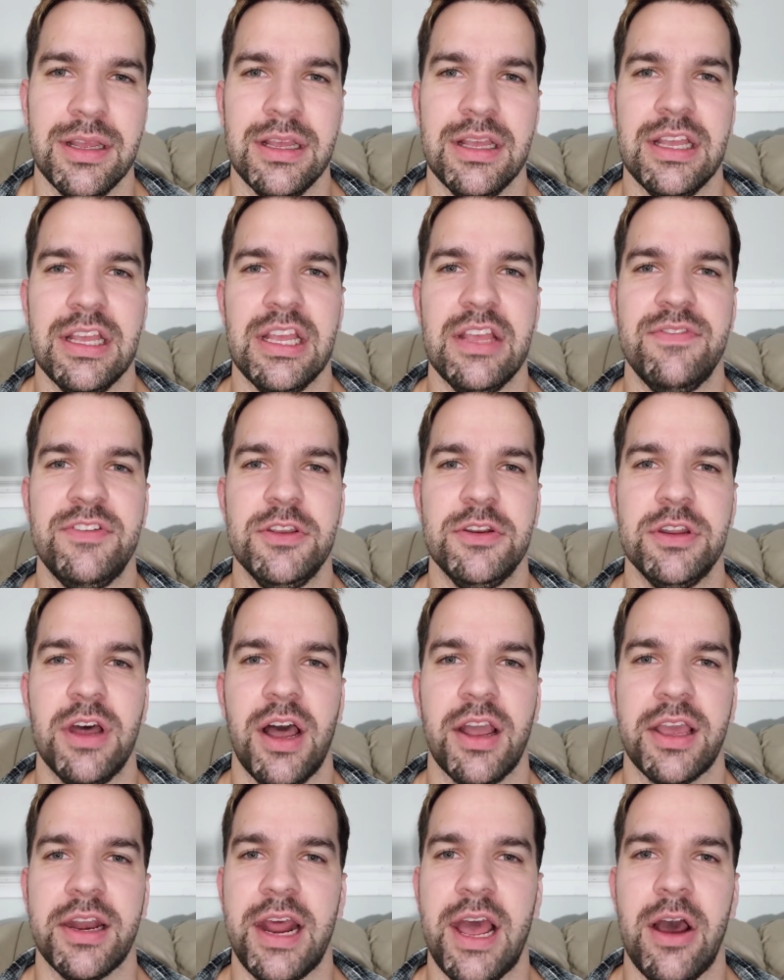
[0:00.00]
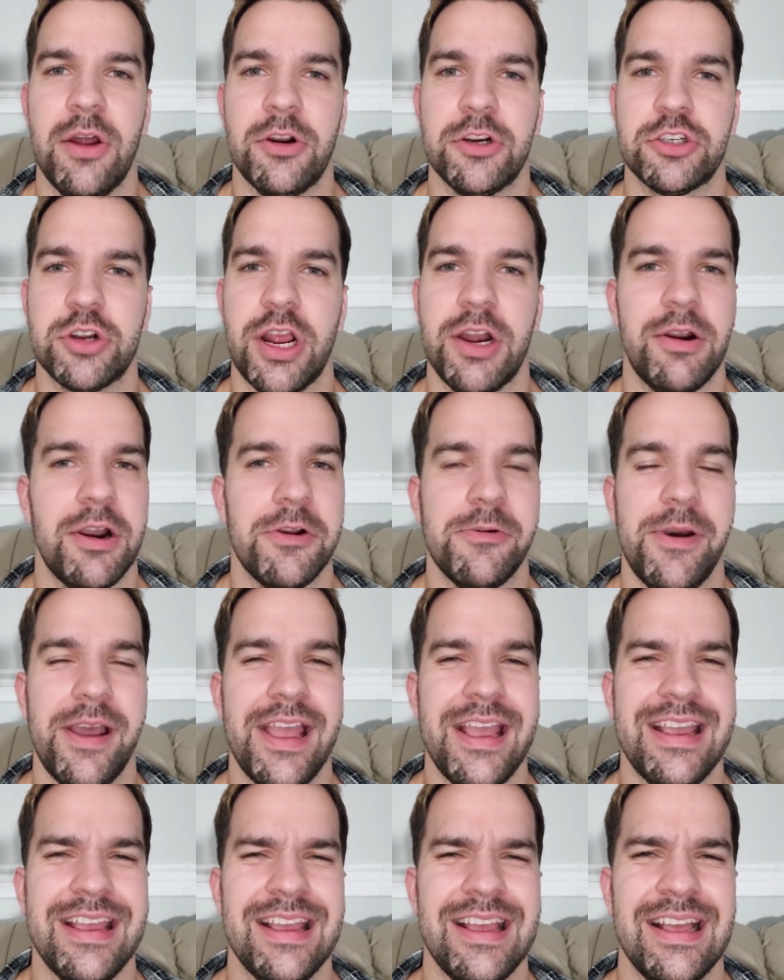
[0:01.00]
If you knock it out or try to run
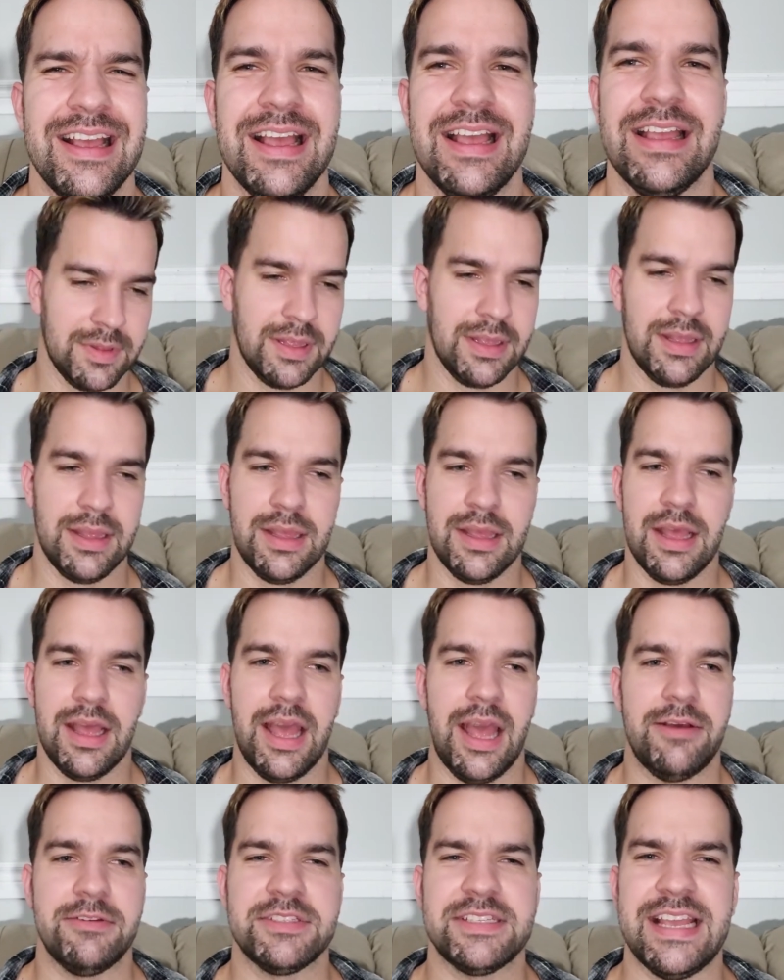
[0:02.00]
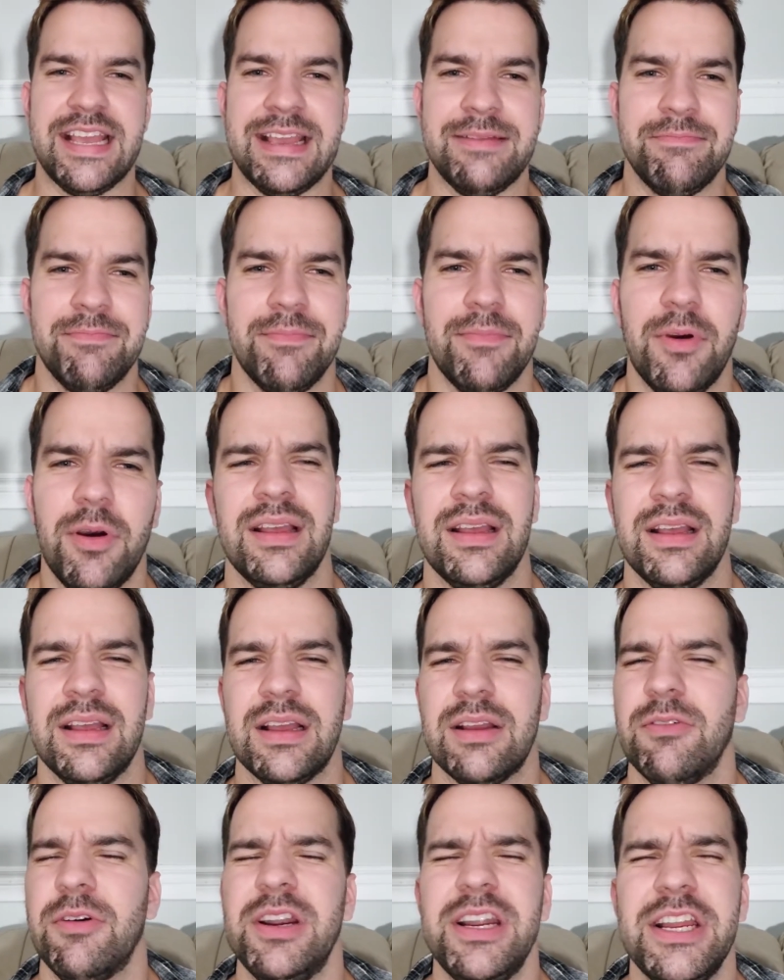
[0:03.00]
away, and we'll say,
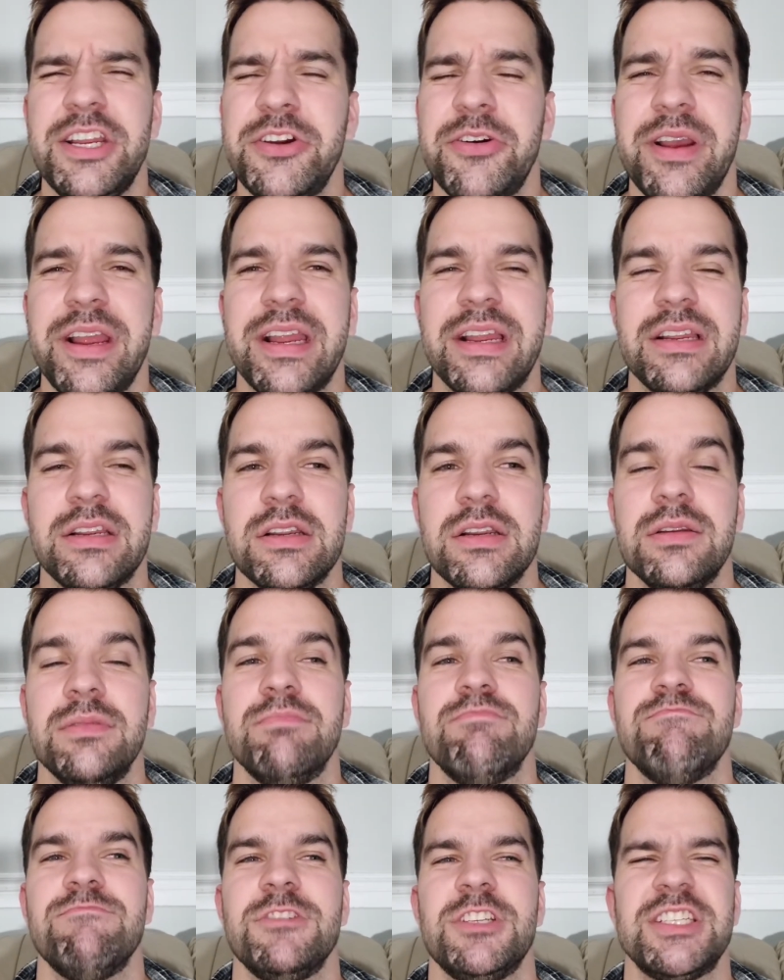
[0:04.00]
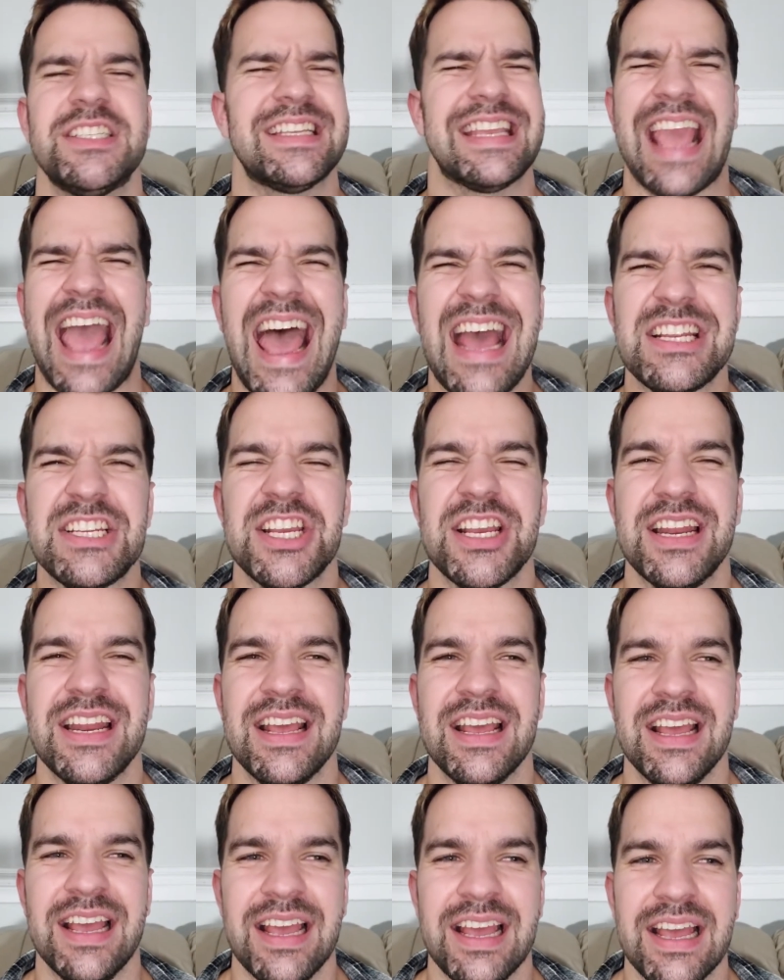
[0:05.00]
what are you doing? Just catch it.
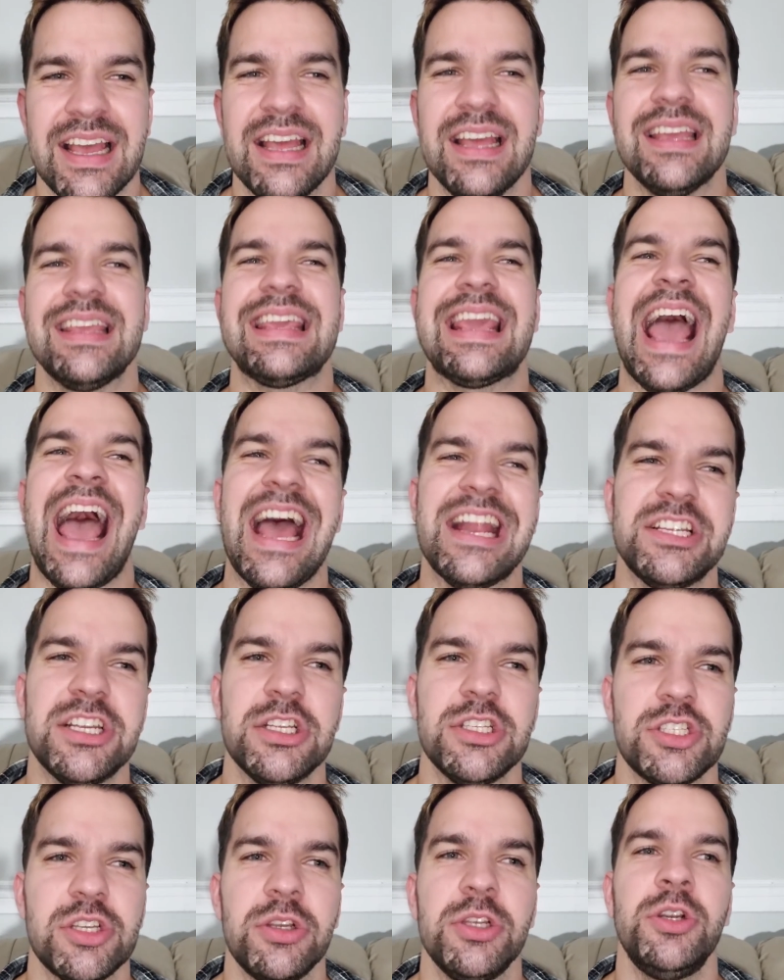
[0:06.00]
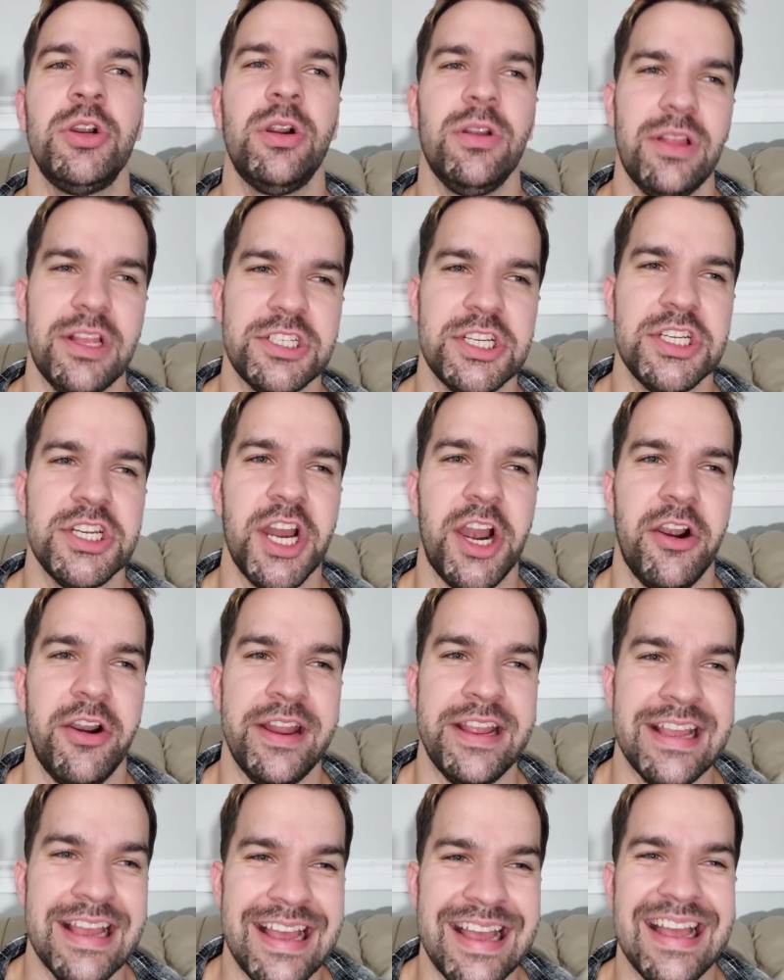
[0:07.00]
Catch it so your
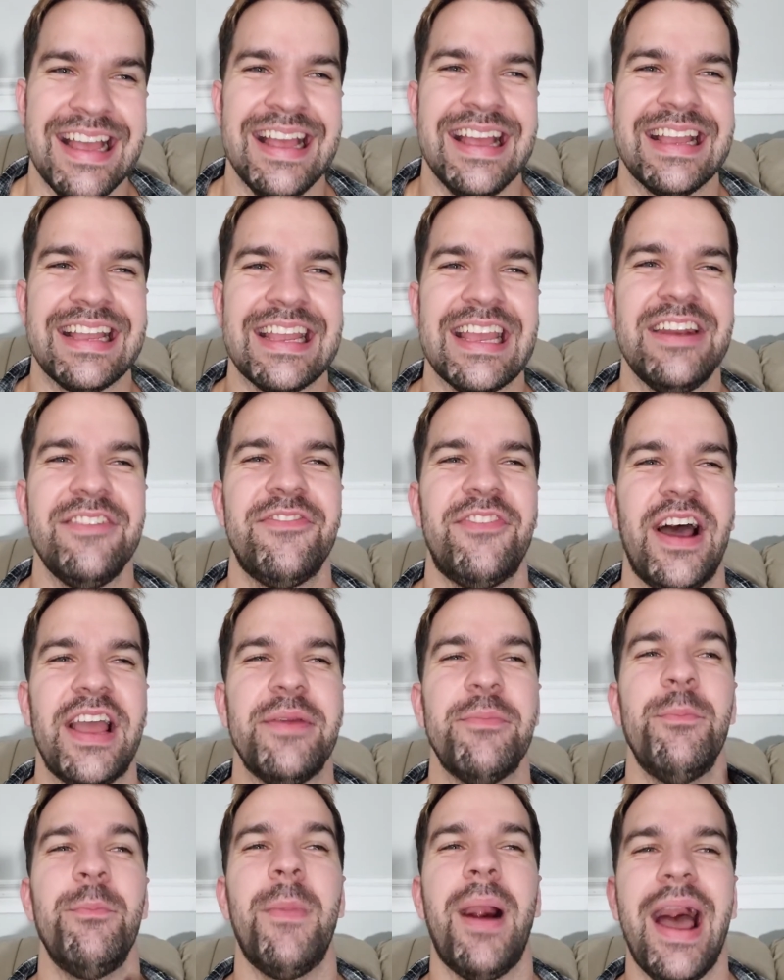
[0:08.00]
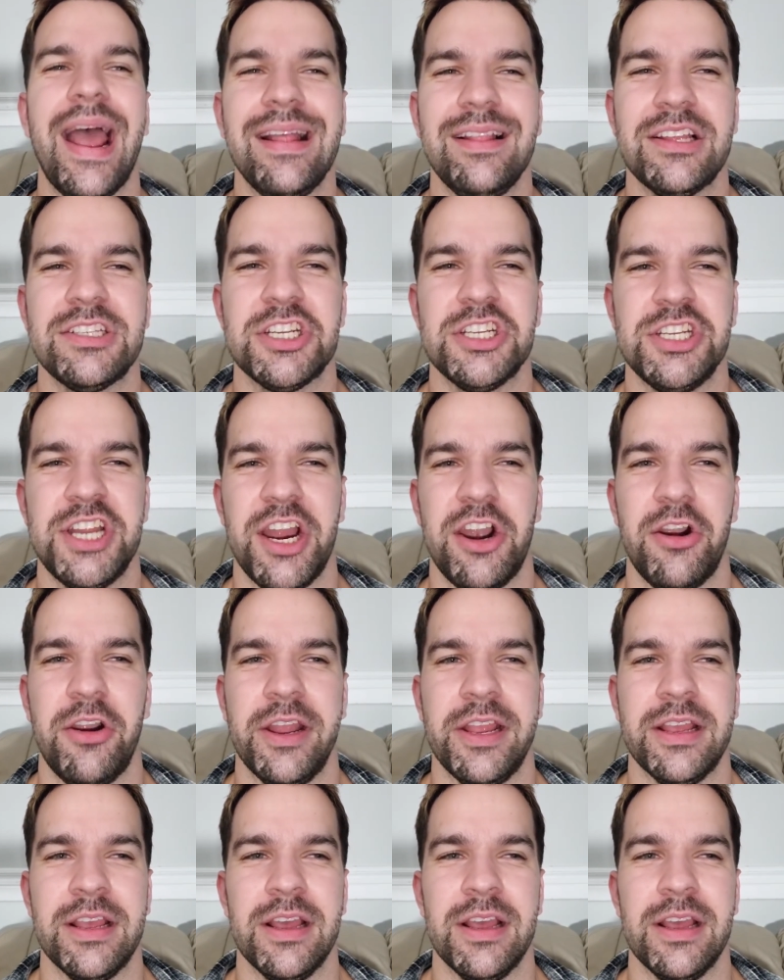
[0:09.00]
legendary can fight my legendary.